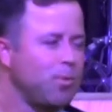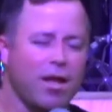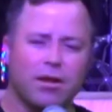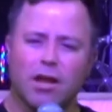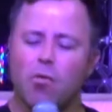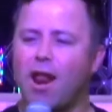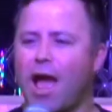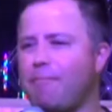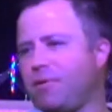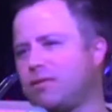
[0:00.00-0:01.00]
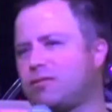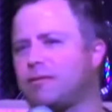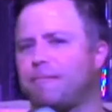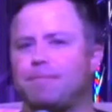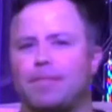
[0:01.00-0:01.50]
And you know what
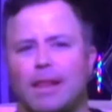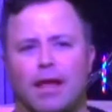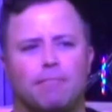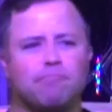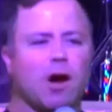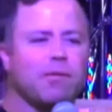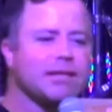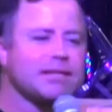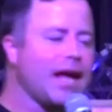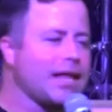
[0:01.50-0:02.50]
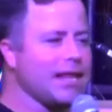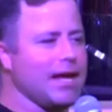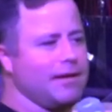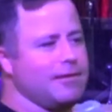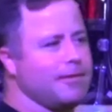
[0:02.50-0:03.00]
happens? In moments like
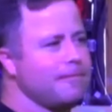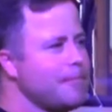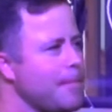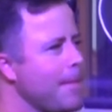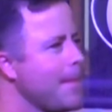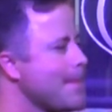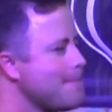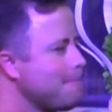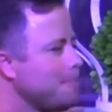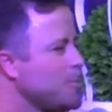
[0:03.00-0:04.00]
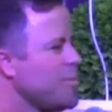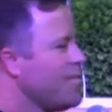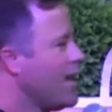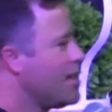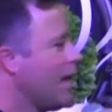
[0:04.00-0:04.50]
that,
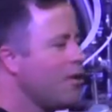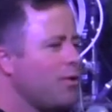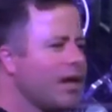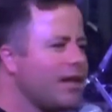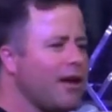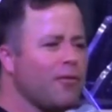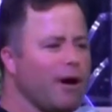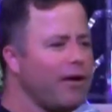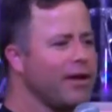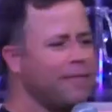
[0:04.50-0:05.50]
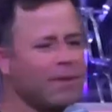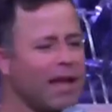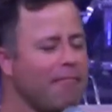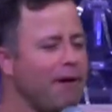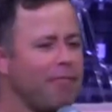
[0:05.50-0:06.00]
then you really don't worry
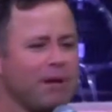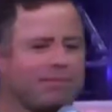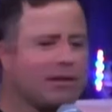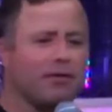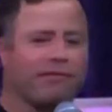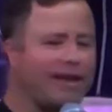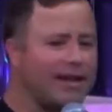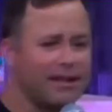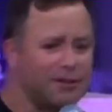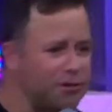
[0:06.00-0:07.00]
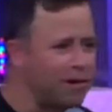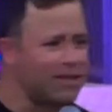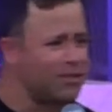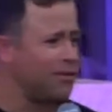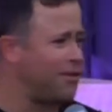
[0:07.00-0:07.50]
about people who offended you
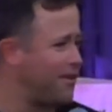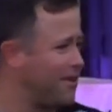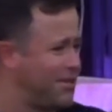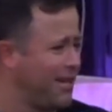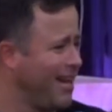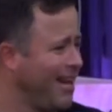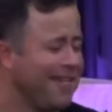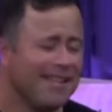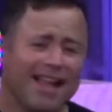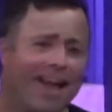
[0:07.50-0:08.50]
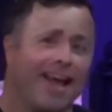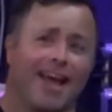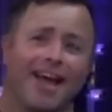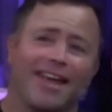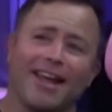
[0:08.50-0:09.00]
at church.
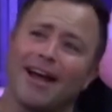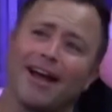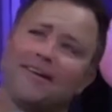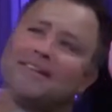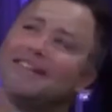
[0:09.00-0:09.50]
You don't